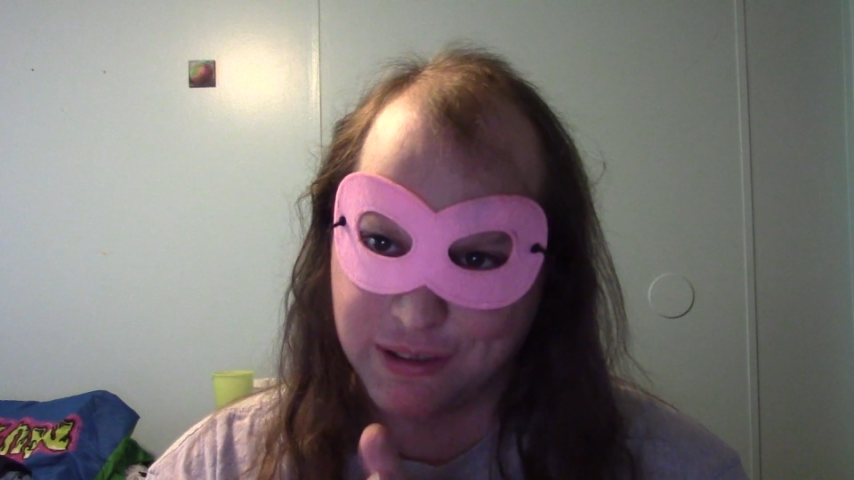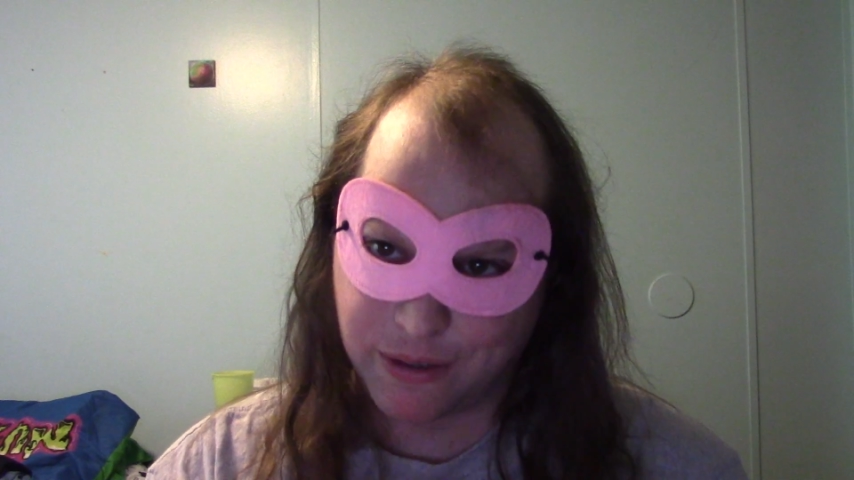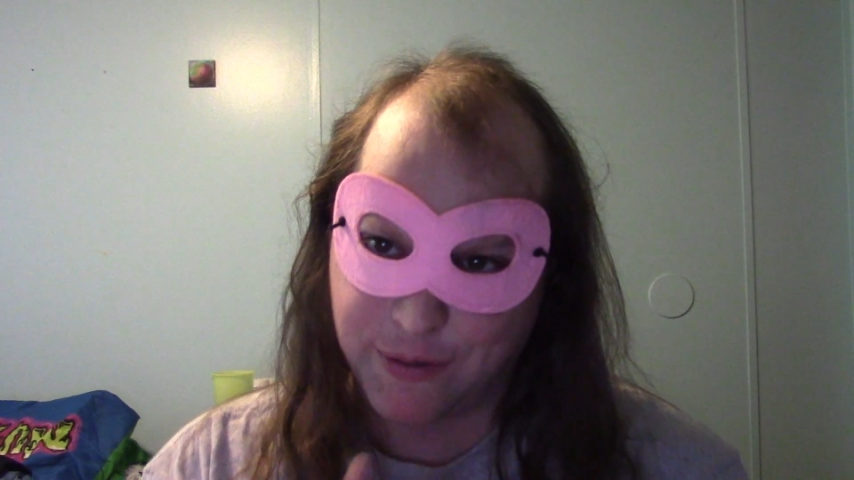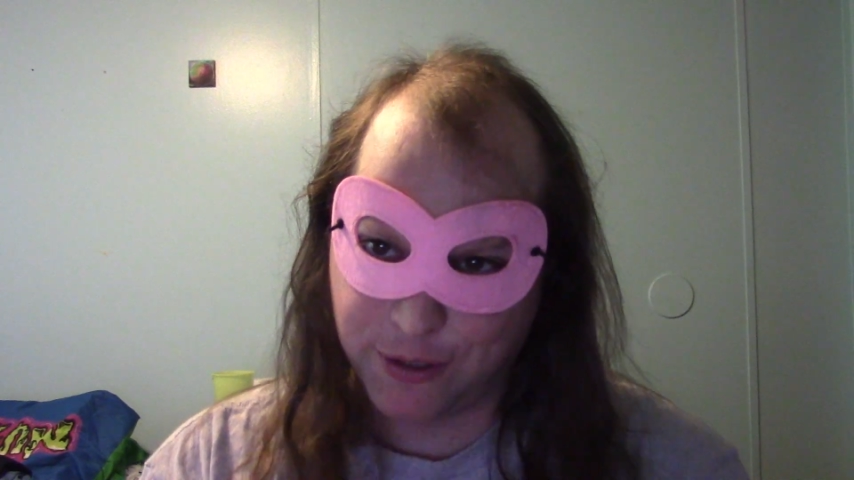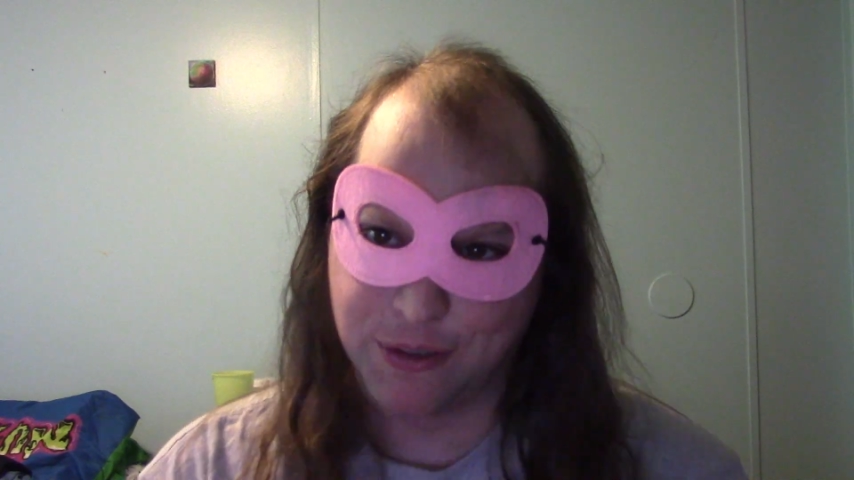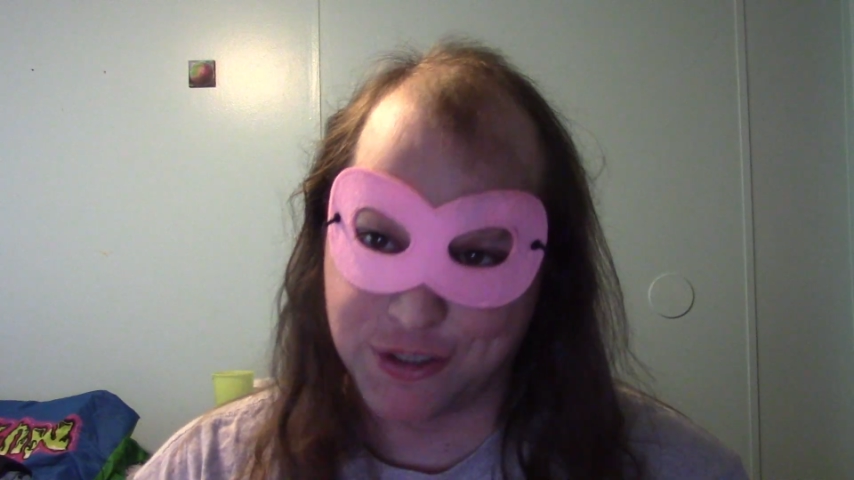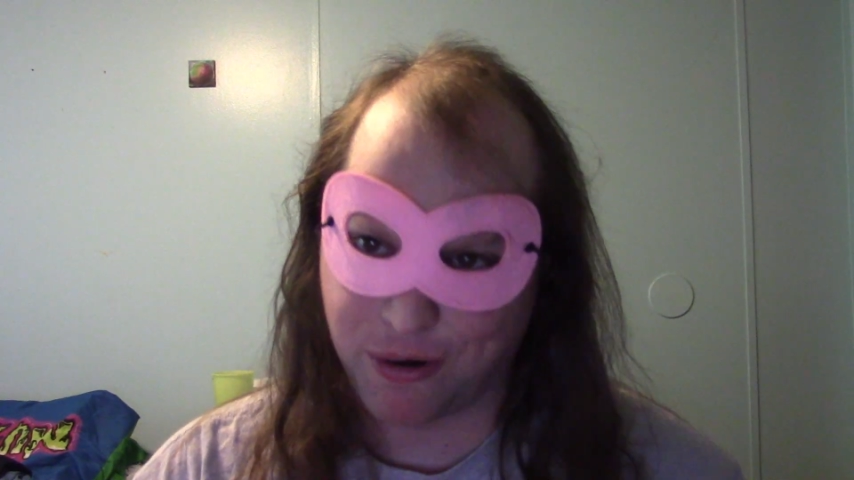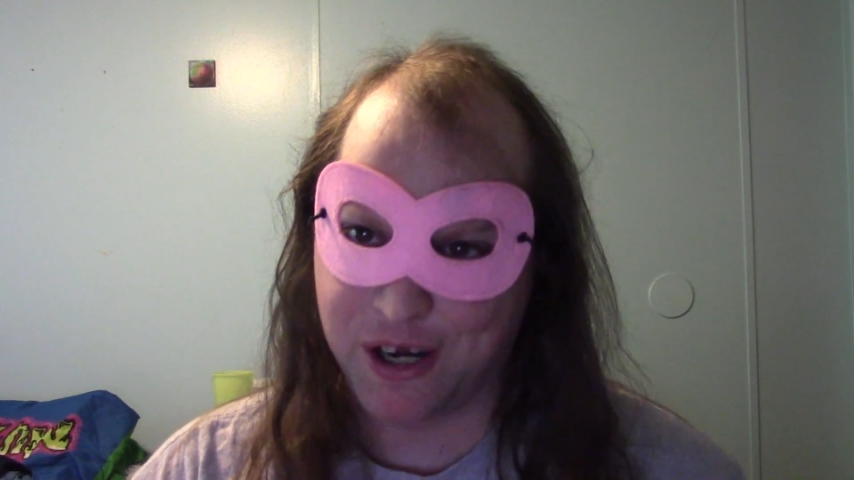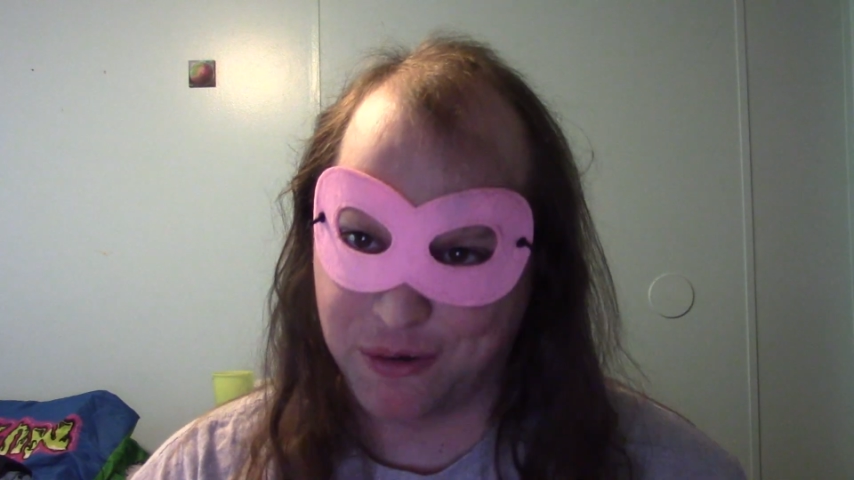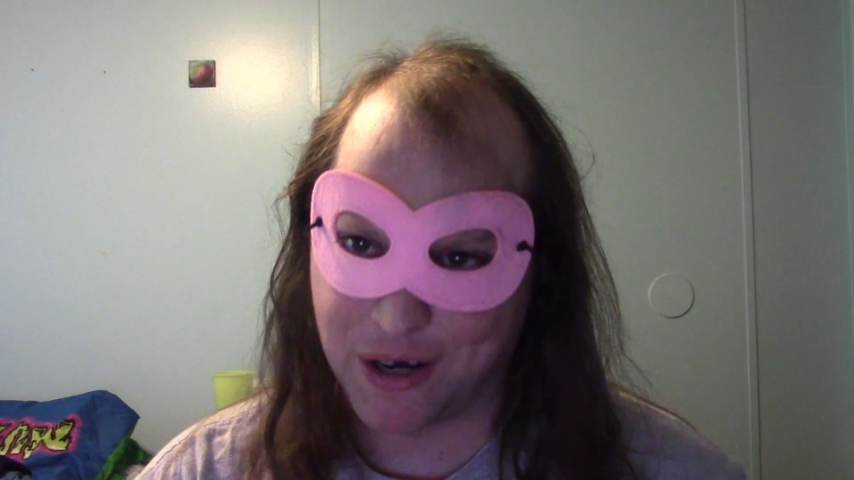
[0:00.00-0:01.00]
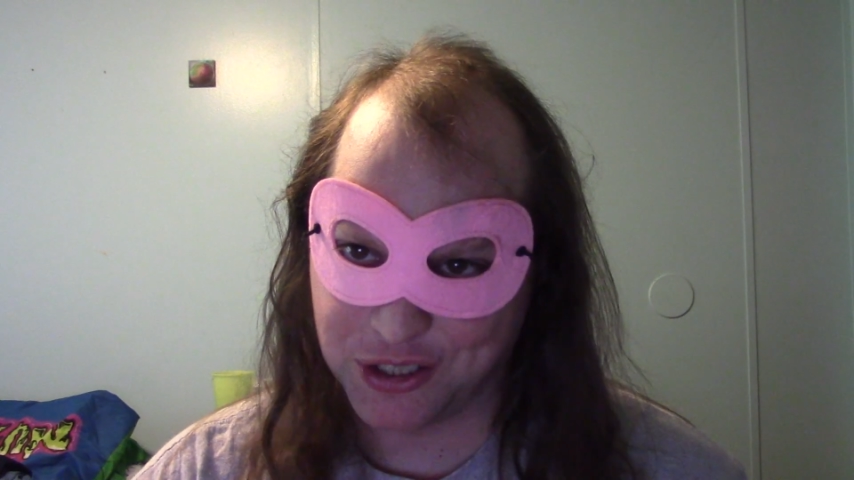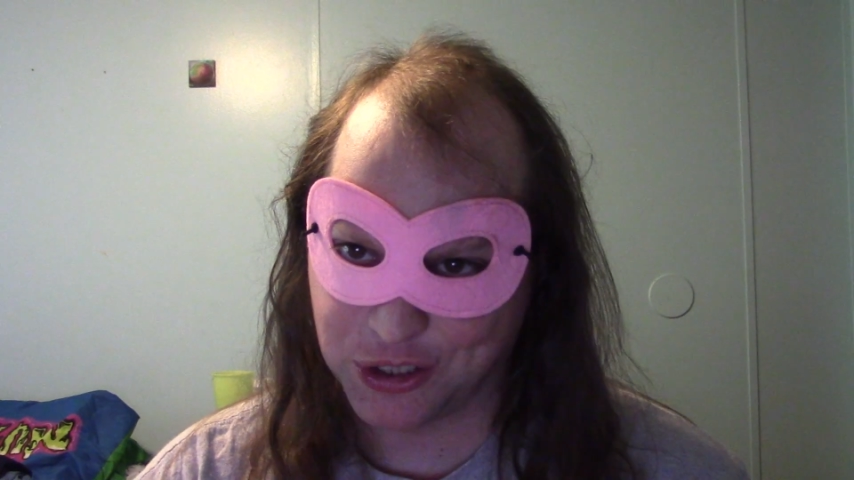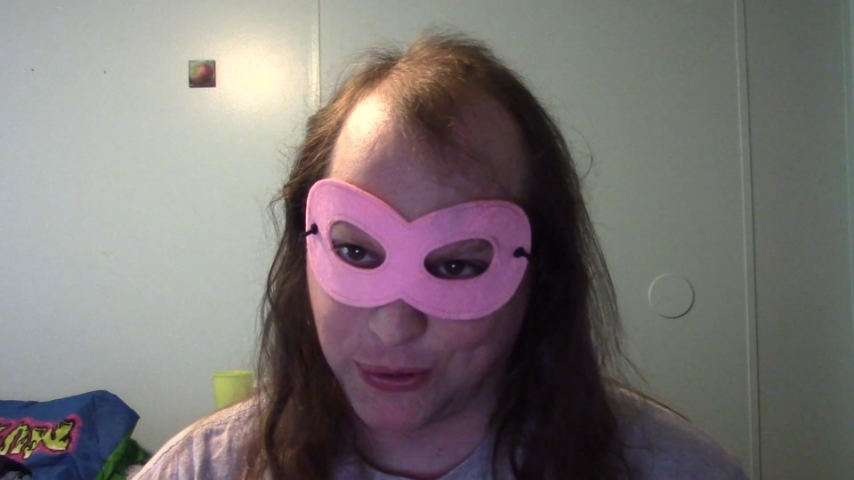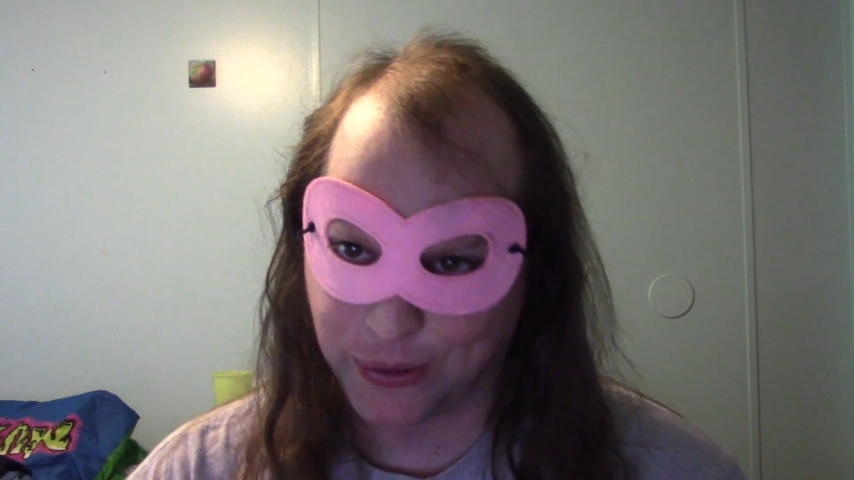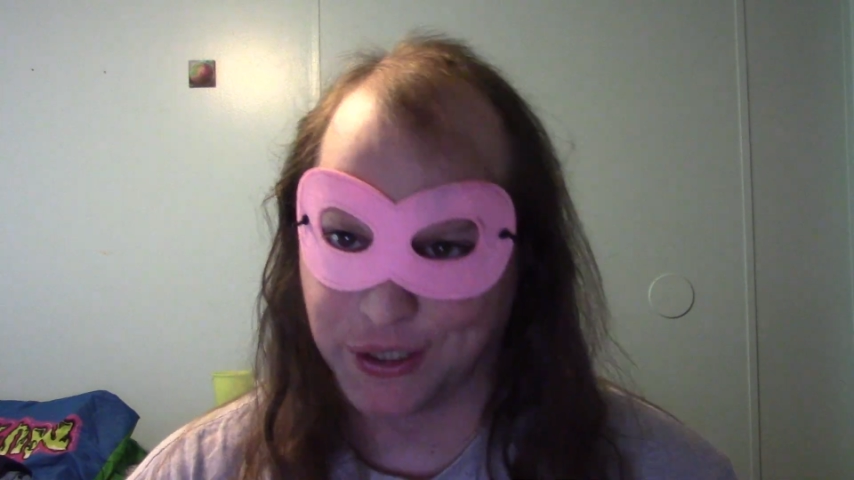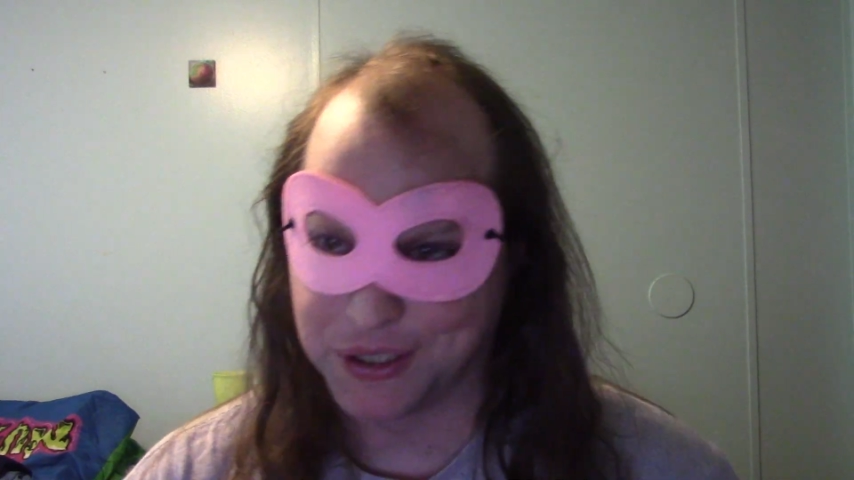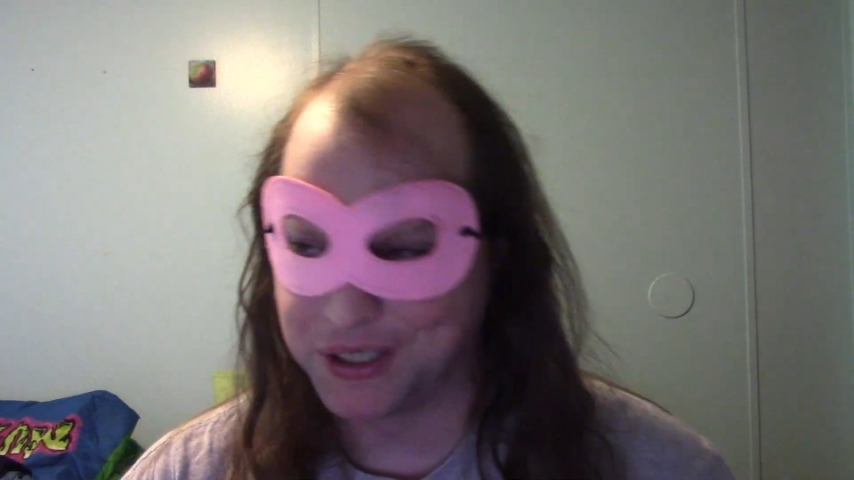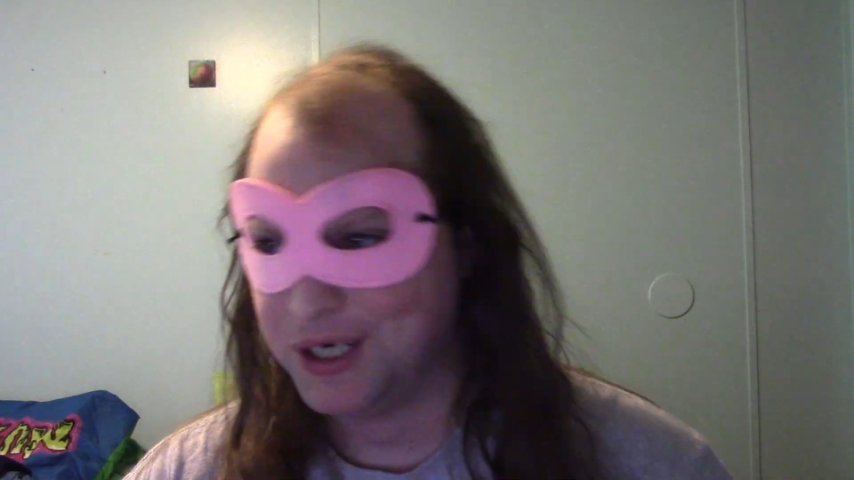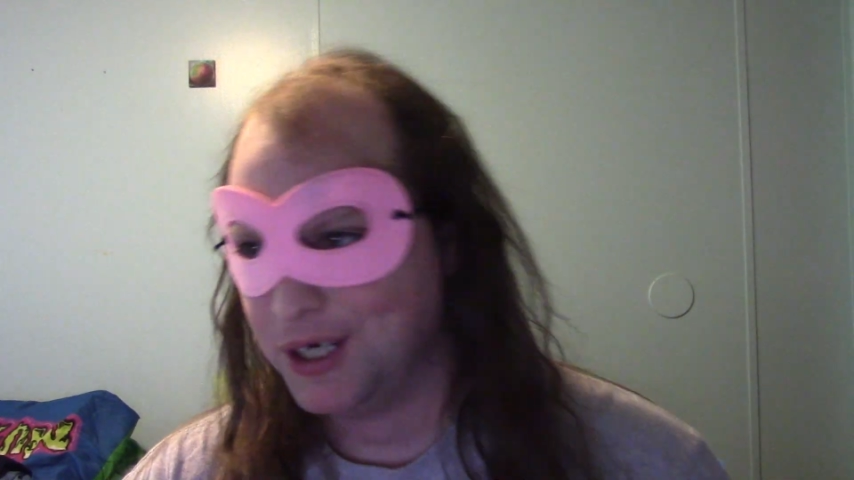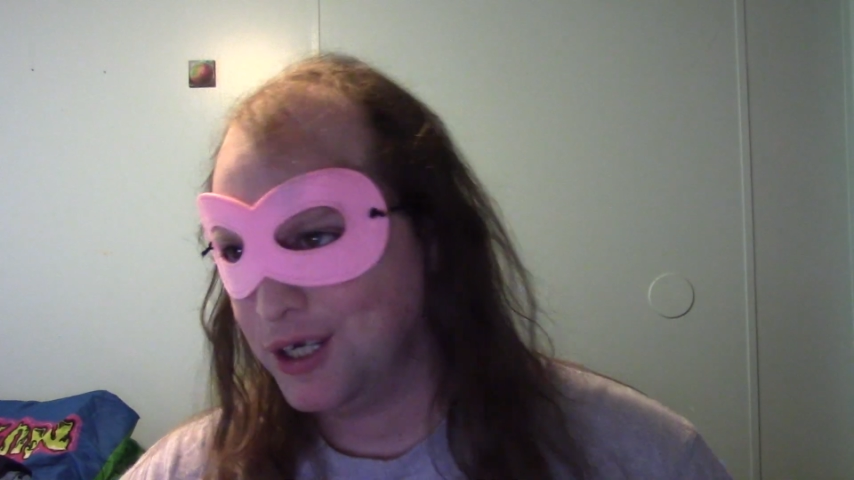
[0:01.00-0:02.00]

review is right around the corner,